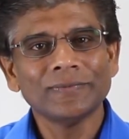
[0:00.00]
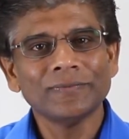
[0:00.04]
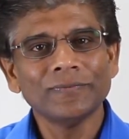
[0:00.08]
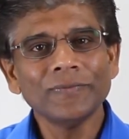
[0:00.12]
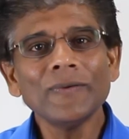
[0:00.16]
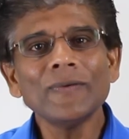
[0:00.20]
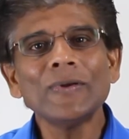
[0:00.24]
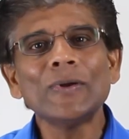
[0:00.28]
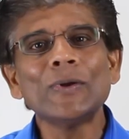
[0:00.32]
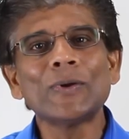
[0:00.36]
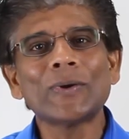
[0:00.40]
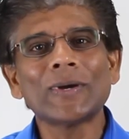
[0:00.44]

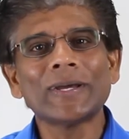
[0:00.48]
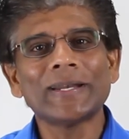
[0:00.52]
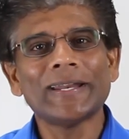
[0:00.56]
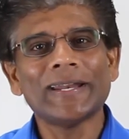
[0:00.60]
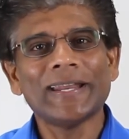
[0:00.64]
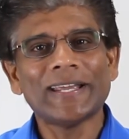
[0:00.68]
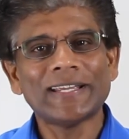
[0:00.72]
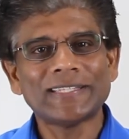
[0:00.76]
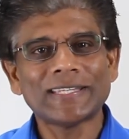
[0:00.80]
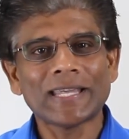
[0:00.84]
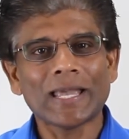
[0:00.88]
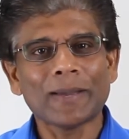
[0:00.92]
We will look at
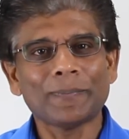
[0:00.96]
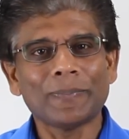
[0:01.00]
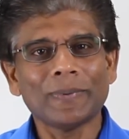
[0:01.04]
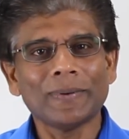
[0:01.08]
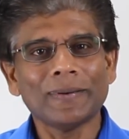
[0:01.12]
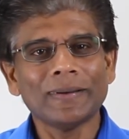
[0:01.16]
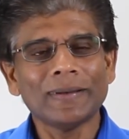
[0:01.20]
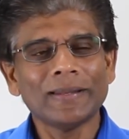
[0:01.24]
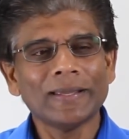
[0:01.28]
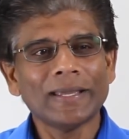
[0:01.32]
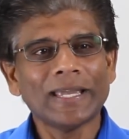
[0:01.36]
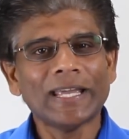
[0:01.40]
an
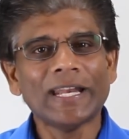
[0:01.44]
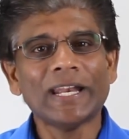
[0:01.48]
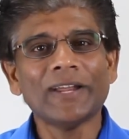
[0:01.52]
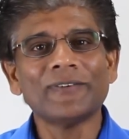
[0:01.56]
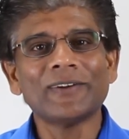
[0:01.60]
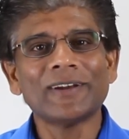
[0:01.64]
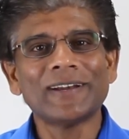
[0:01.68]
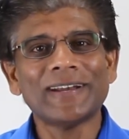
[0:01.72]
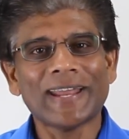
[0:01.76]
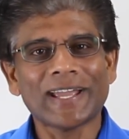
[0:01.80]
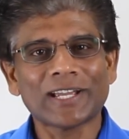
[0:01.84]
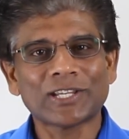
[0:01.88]
example in
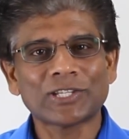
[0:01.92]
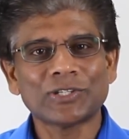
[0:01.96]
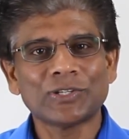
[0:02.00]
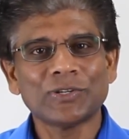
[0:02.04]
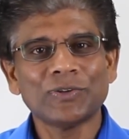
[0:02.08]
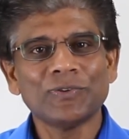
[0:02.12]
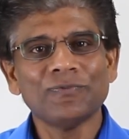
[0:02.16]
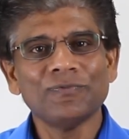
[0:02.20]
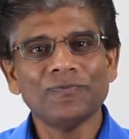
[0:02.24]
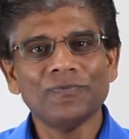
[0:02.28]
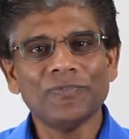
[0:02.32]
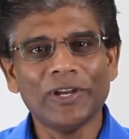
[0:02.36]
our next
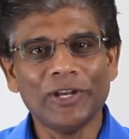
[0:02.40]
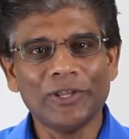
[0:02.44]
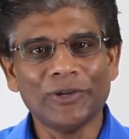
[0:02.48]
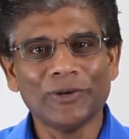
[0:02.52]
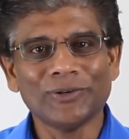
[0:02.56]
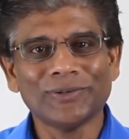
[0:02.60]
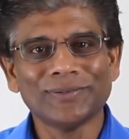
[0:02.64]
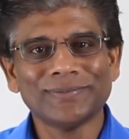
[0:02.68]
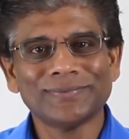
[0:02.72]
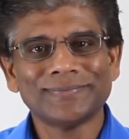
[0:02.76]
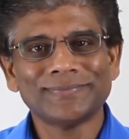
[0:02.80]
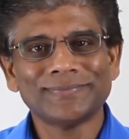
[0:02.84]
video.